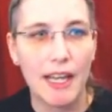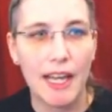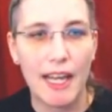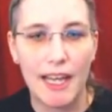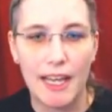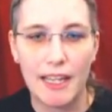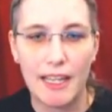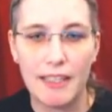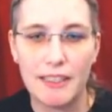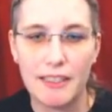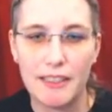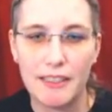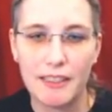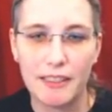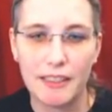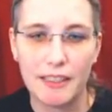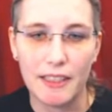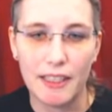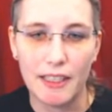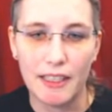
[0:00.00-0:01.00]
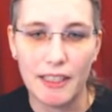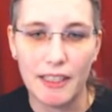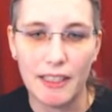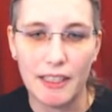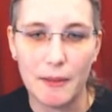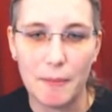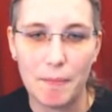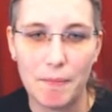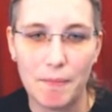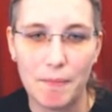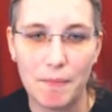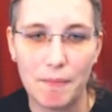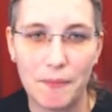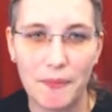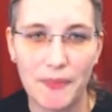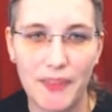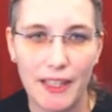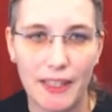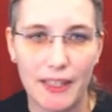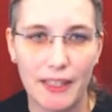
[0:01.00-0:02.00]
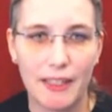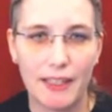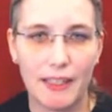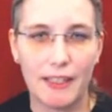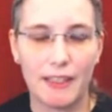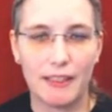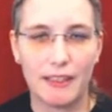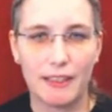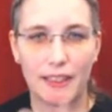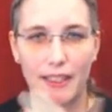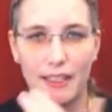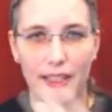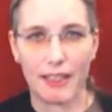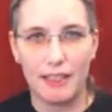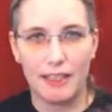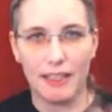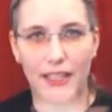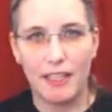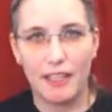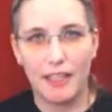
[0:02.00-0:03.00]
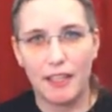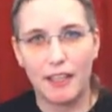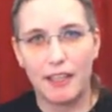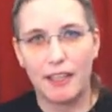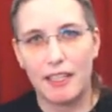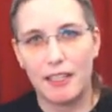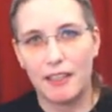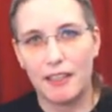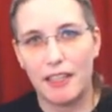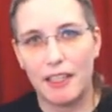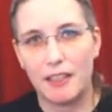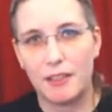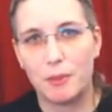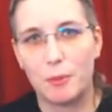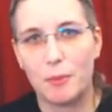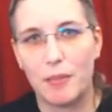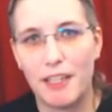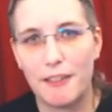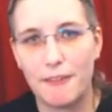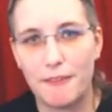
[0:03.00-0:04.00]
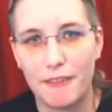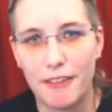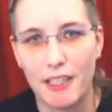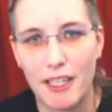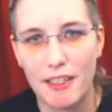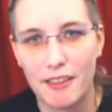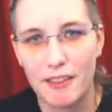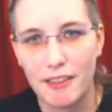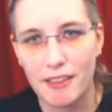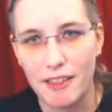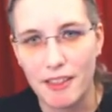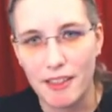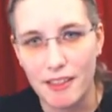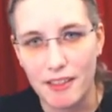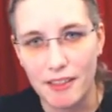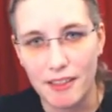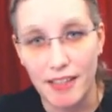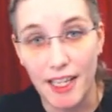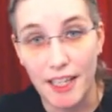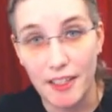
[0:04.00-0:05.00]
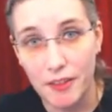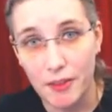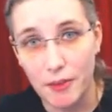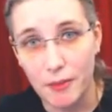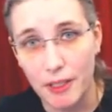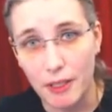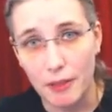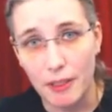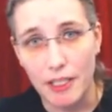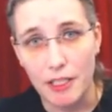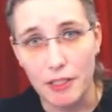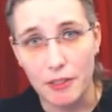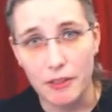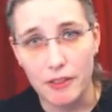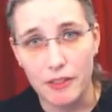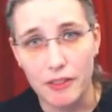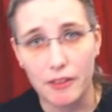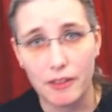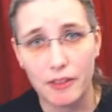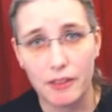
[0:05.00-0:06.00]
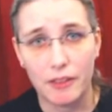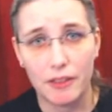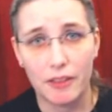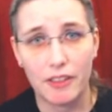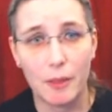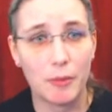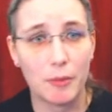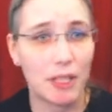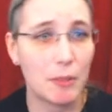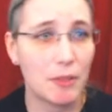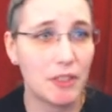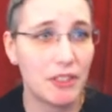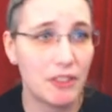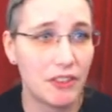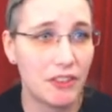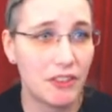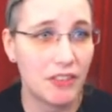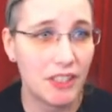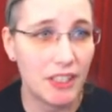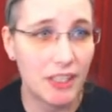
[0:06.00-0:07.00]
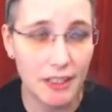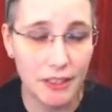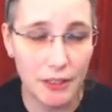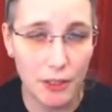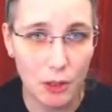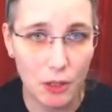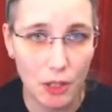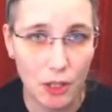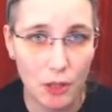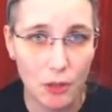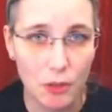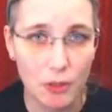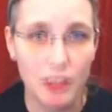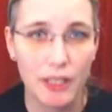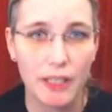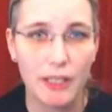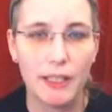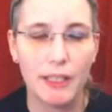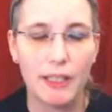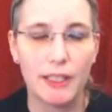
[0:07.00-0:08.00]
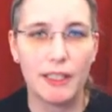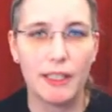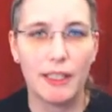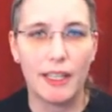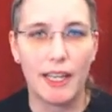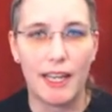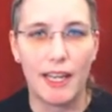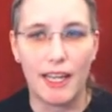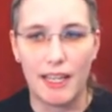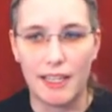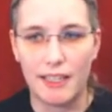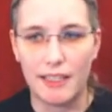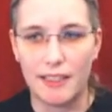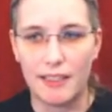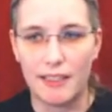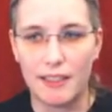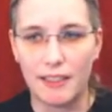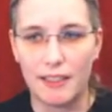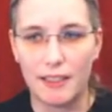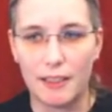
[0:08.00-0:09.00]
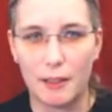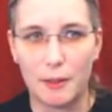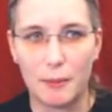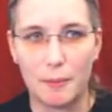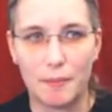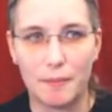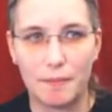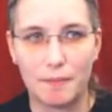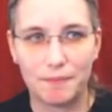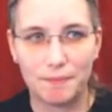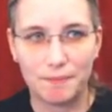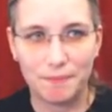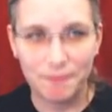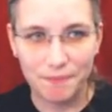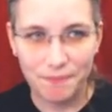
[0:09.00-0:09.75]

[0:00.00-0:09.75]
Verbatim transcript: and um, the other thing that you might face is license violations some companies stealing your code and um,